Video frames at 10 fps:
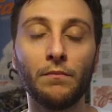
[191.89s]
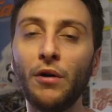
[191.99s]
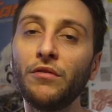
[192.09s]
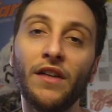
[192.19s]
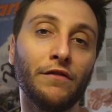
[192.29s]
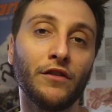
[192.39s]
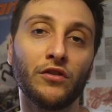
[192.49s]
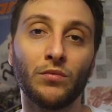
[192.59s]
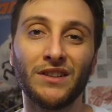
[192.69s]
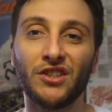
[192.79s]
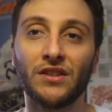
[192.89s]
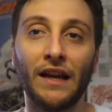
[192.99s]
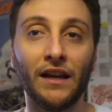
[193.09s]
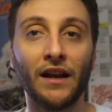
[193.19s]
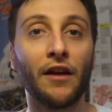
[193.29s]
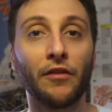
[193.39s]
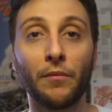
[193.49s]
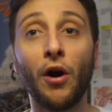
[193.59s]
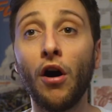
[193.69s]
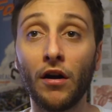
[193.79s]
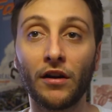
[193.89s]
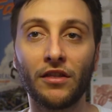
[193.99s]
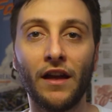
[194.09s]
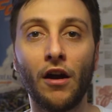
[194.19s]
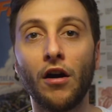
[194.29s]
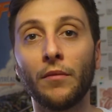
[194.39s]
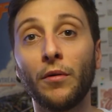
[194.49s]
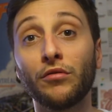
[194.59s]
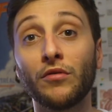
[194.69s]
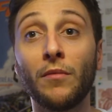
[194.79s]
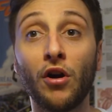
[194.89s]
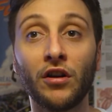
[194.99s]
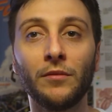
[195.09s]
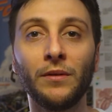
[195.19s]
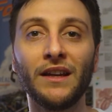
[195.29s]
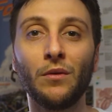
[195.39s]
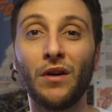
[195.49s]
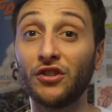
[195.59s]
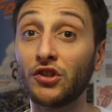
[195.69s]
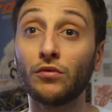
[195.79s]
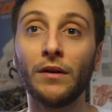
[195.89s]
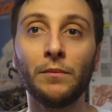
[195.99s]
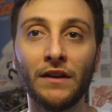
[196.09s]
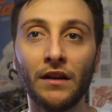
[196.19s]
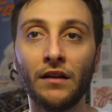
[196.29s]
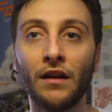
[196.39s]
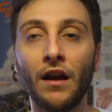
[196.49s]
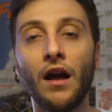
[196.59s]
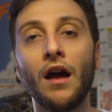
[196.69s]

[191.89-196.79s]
Both efforts really just hit it out of the park. They are both remarkably well scripted,